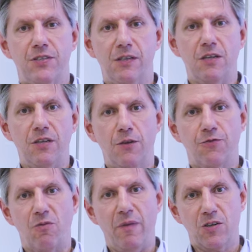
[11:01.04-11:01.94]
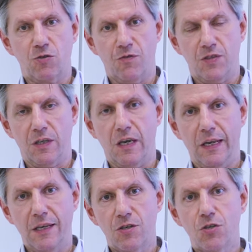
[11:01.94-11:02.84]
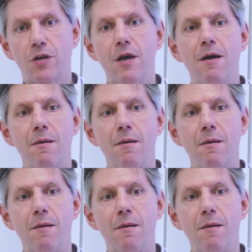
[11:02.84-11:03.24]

facilitate formation of synkinesis,